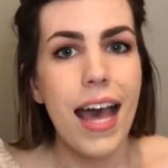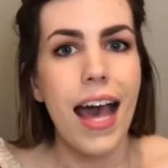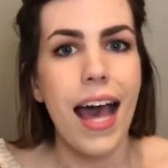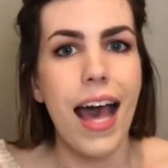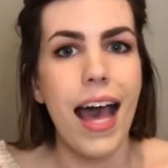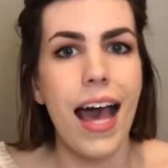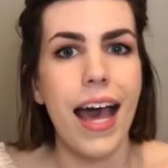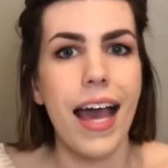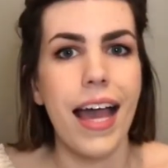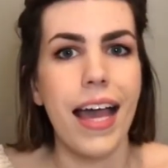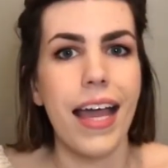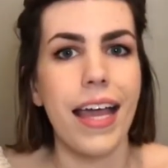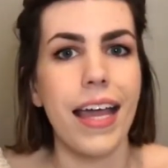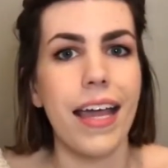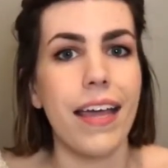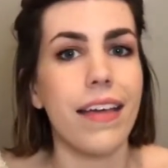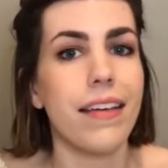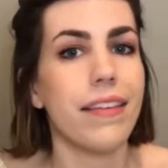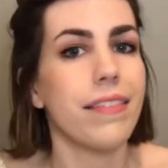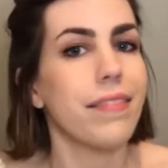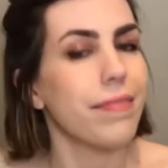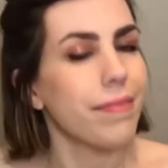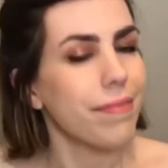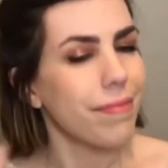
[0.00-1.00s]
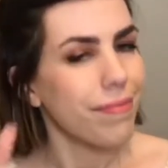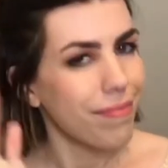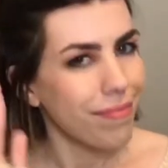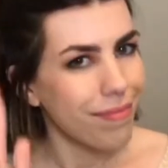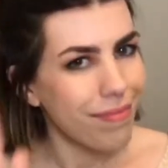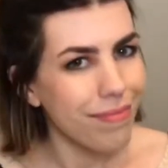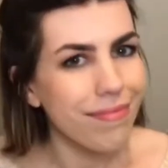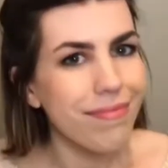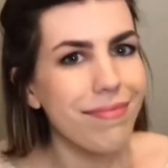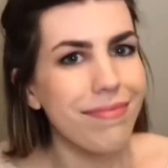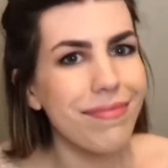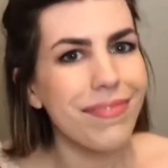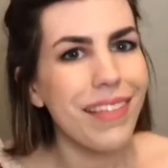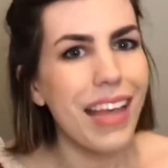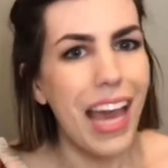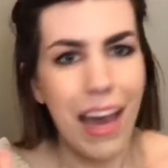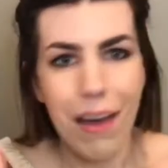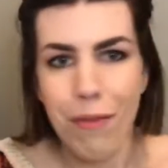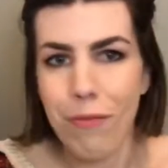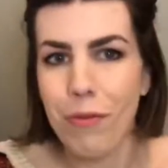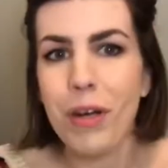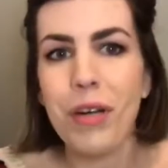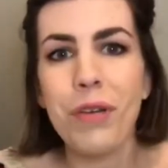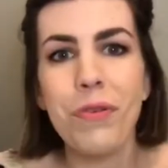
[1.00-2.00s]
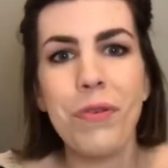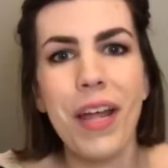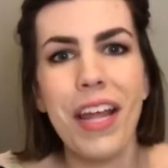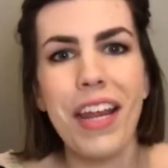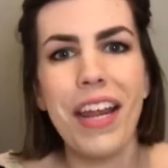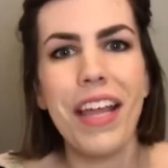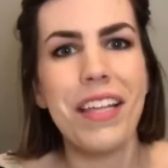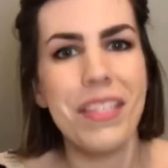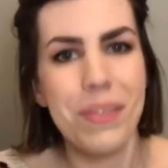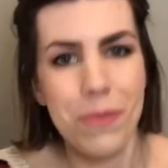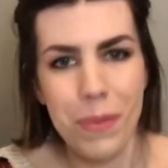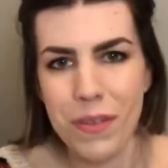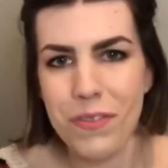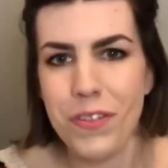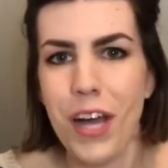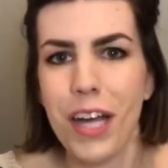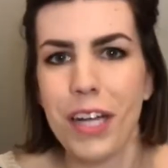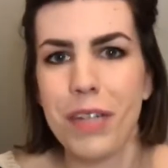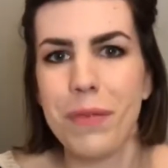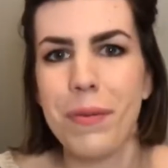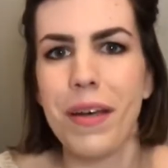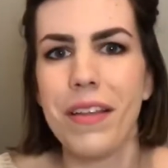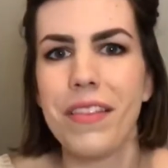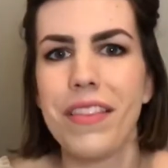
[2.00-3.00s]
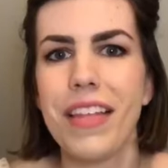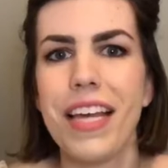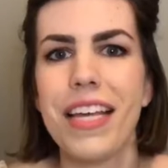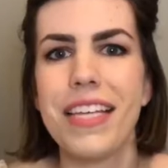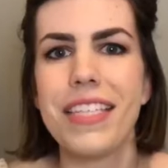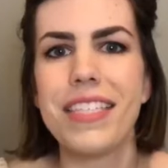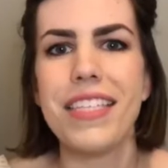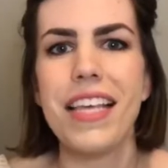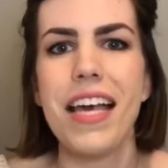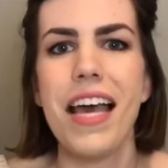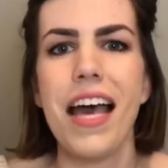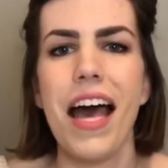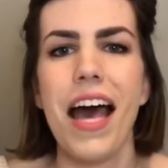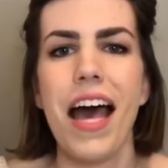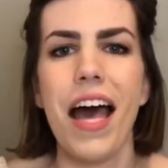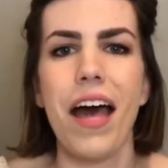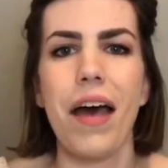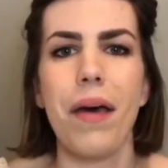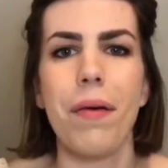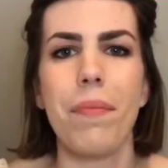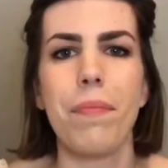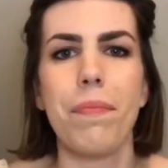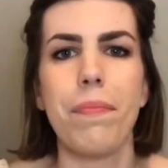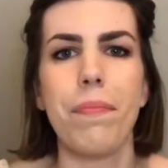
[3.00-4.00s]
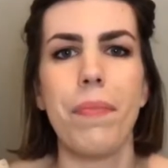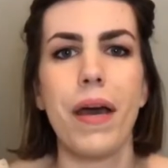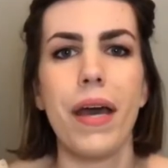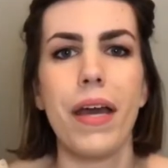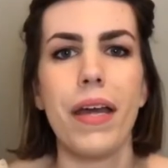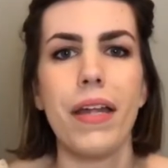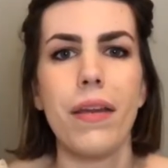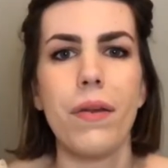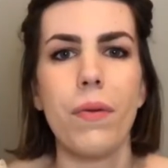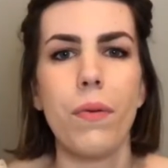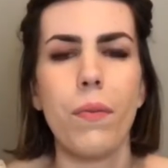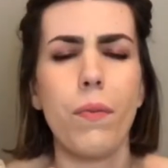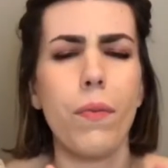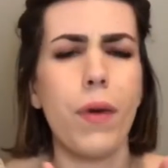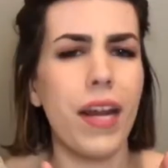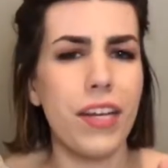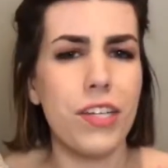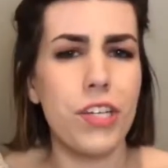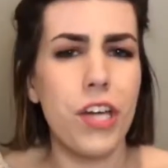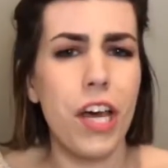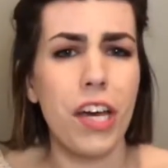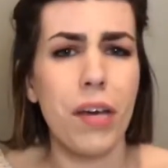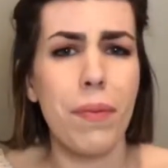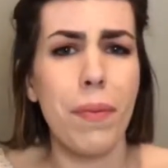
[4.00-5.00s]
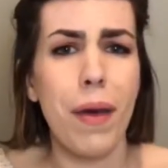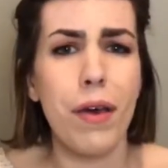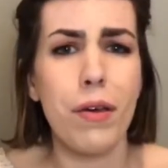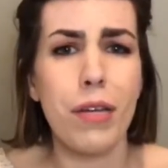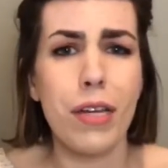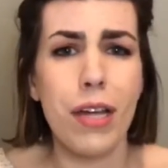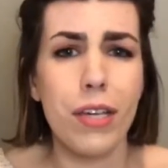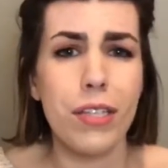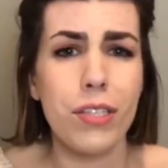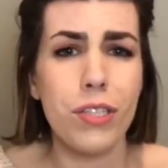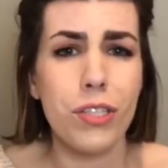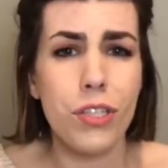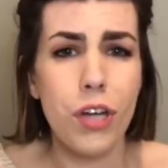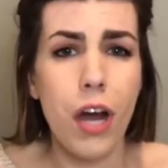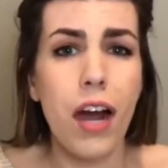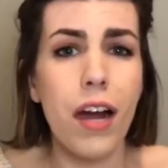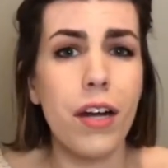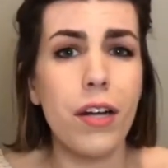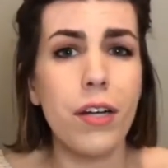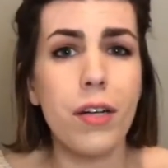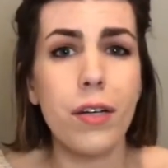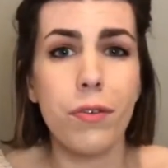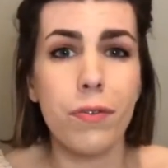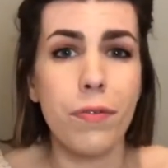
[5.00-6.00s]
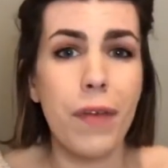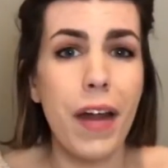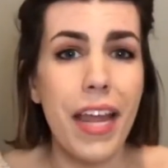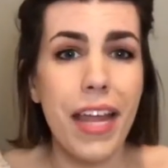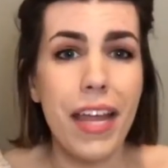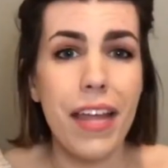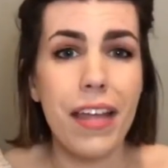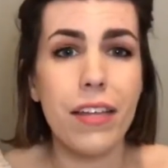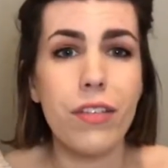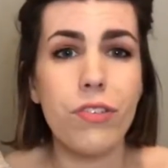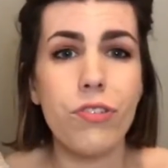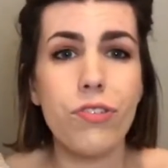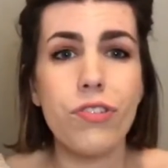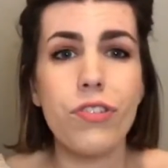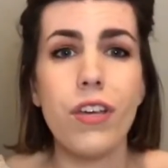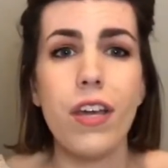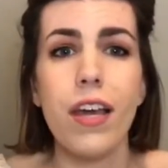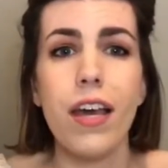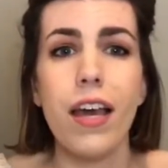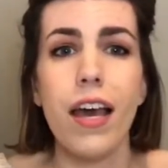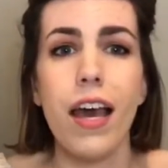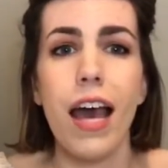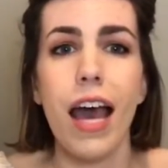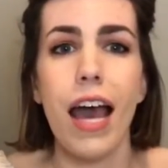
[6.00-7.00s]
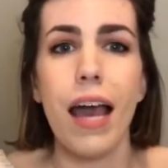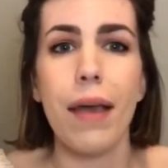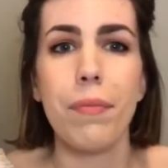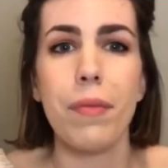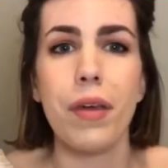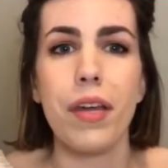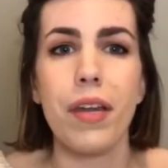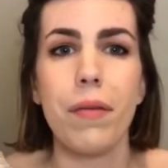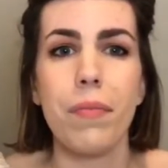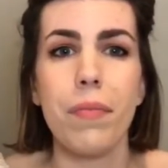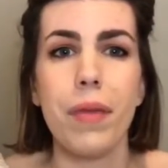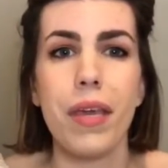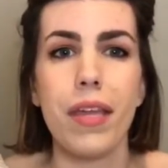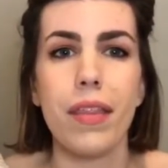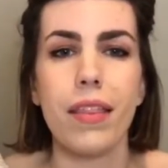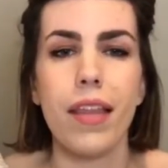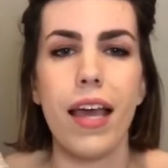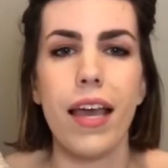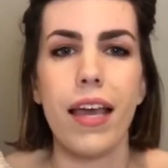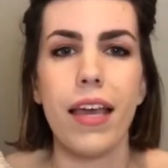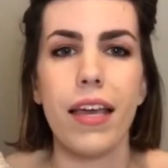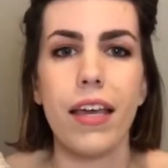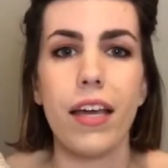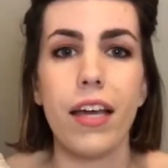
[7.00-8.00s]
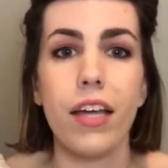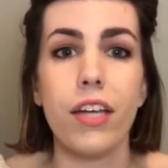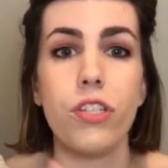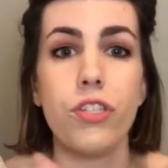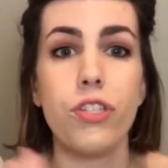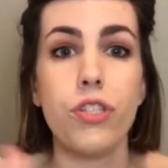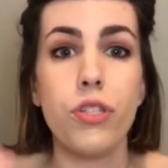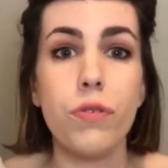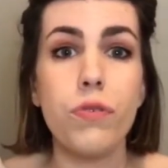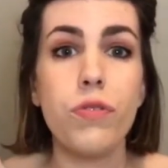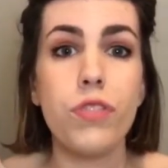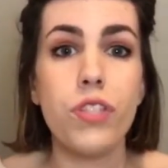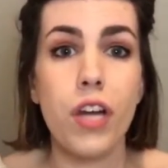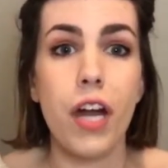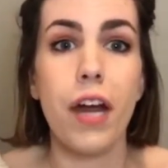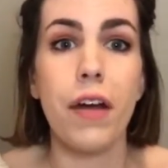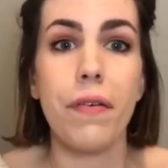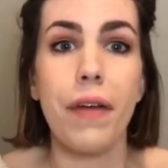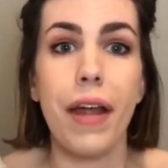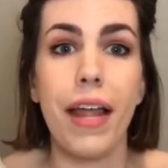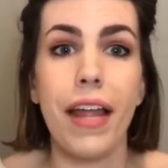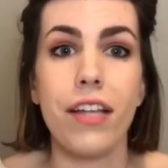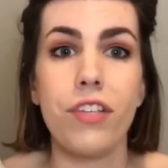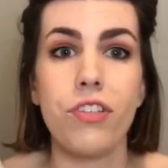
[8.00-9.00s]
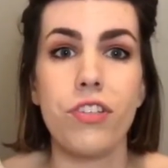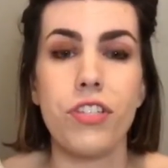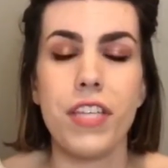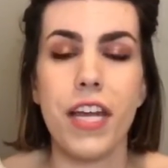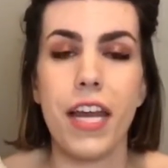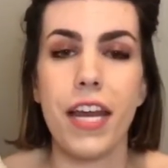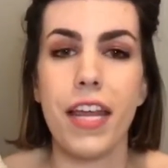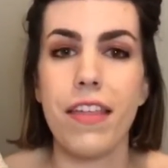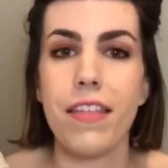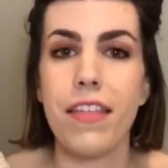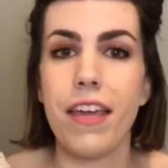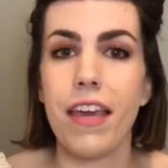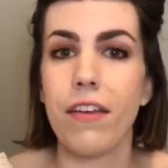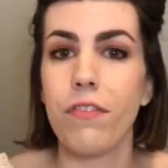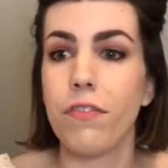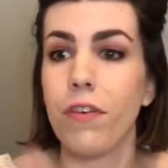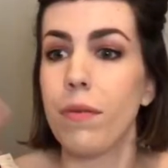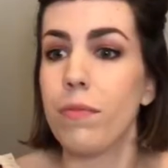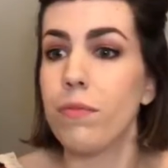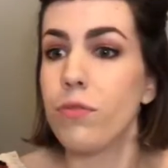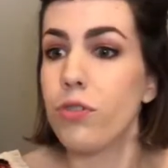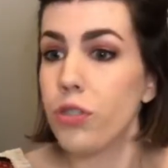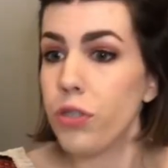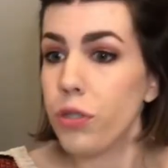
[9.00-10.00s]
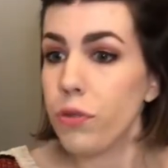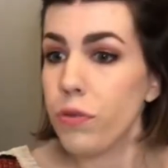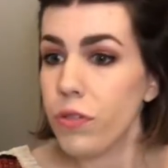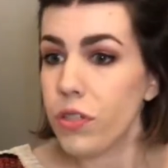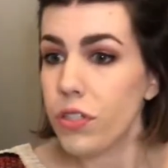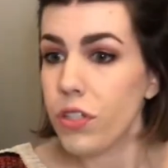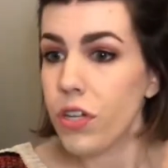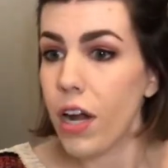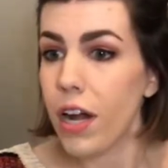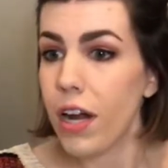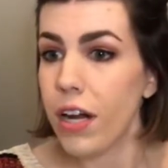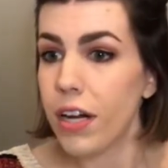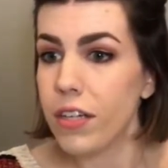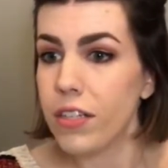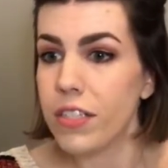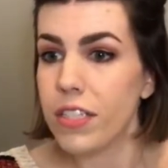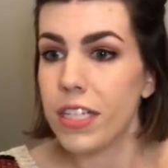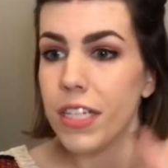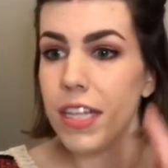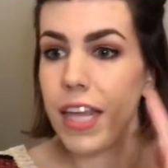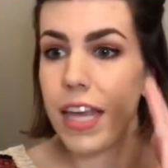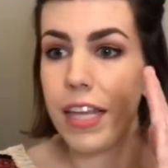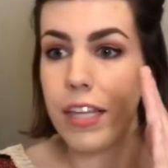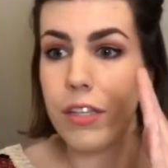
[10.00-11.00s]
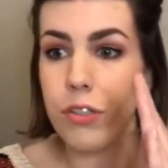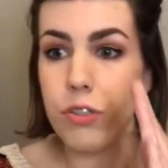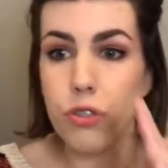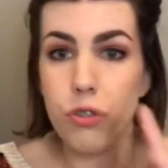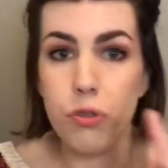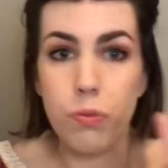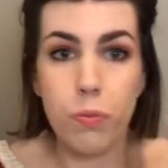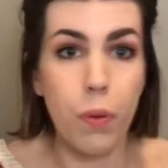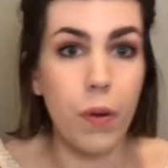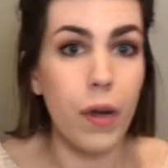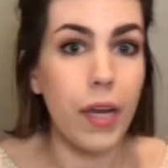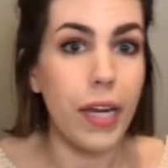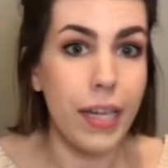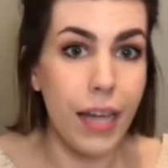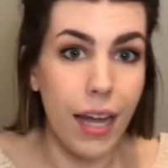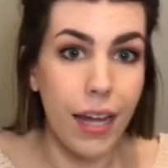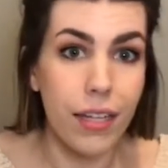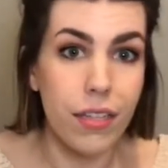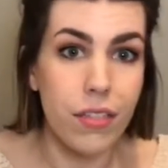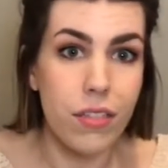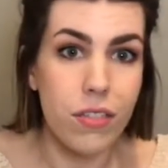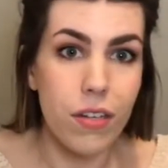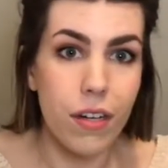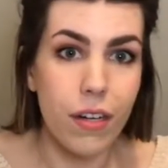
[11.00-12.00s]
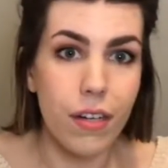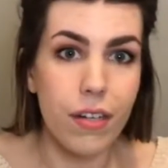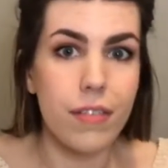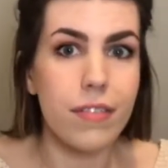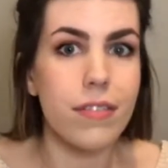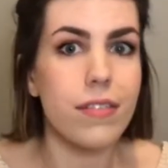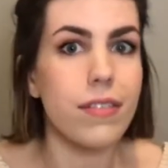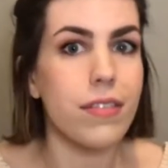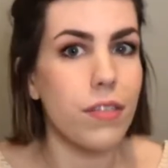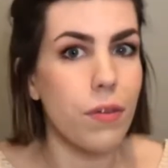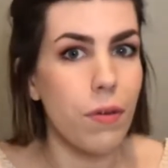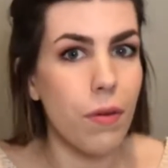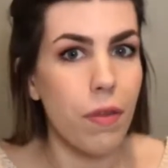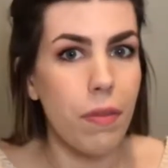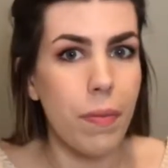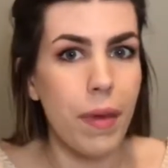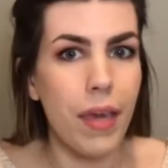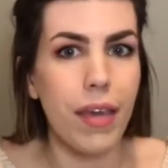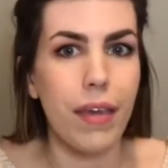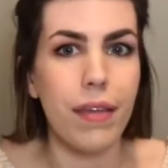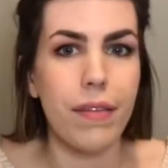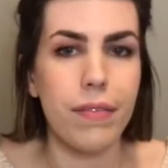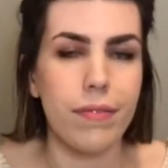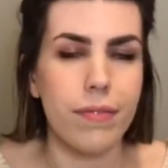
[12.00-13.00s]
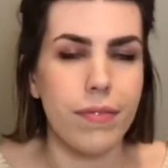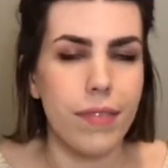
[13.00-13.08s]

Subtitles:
I have weird ratings. We've talked about this, but when I talk about a star range, I'm gonna mean like a 2-star range is anything from 2 stars to like 2.9 stars. You with me?